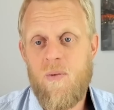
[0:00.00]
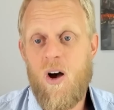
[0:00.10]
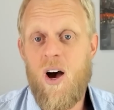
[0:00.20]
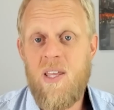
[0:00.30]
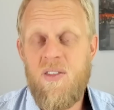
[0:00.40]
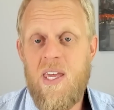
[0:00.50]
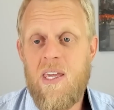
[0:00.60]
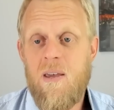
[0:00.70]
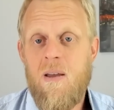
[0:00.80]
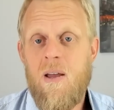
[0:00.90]
I
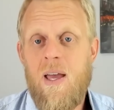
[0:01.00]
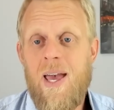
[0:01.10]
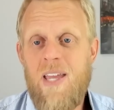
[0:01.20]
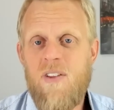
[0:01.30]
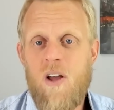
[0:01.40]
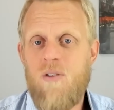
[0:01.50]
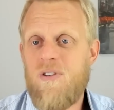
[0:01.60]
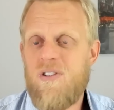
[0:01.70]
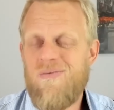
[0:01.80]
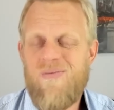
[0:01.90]
think, even though,
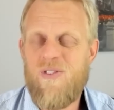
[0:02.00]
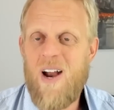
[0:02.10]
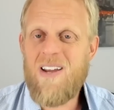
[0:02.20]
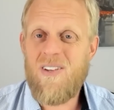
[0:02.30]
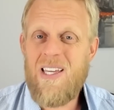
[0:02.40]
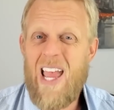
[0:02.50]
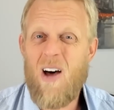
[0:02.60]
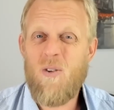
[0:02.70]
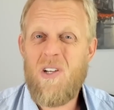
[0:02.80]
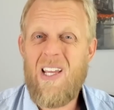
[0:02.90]
frankly,
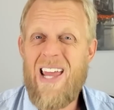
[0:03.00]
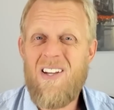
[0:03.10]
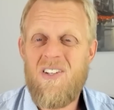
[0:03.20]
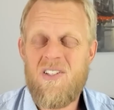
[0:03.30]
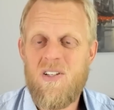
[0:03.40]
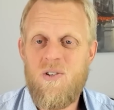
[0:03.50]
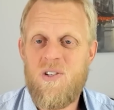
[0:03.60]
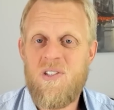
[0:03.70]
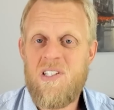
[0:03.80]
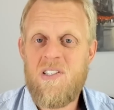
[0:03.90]
LG Energy
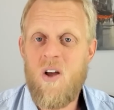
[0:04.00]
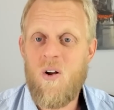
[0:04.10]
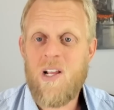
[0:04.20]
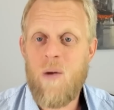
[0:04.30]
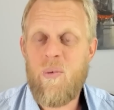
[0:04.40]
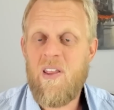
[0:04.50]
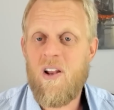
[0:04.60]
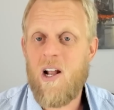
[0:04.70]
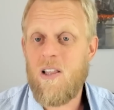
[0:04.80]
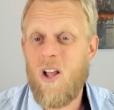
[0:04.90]
Solutions is not a company
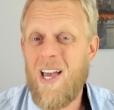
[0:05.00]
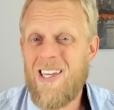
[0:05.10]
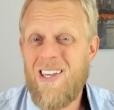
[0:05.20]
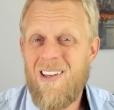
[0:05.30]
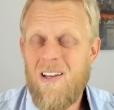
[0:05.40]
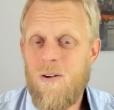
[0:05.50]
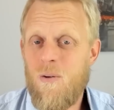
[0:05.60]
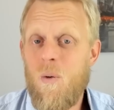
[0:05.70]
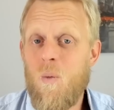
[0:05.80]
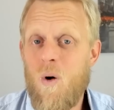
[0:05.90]
that I like.
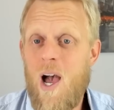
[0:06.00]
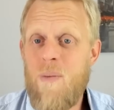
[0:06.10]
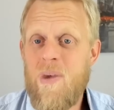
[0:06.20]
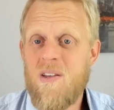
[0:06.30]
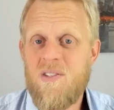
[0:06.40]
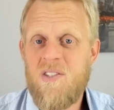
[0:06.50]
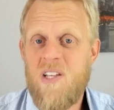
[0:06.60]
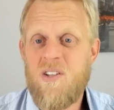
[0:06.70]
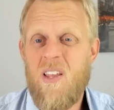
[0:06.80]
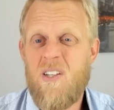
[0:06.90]
Why? Because
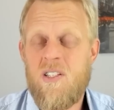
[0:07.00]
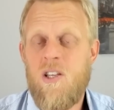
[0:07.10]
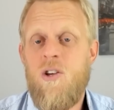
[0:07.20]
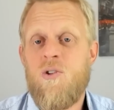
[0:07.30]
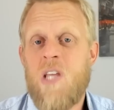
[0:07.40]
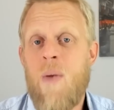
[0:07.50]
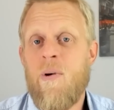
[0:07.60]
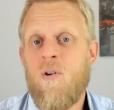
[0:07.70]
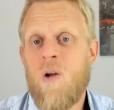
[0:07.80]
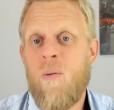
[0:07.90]
essentially they're just a huge
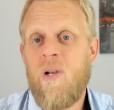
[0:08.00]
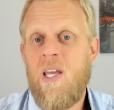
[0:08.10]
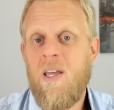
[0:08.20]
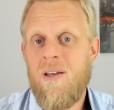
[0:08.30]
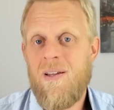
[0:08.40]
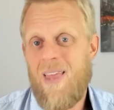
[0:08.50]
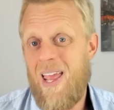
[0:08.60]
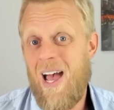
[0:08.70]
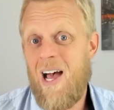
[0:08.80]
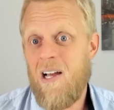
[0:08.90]
chemical company. They
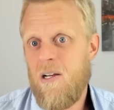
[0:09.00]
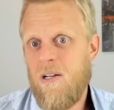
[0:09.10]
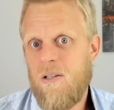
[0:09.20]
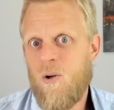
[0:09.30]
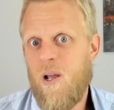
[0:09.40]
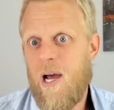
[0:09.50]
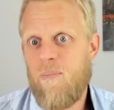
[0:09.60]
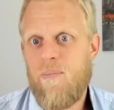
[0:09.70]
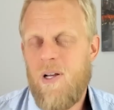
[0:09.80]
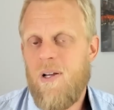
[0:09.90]
are. Look it up.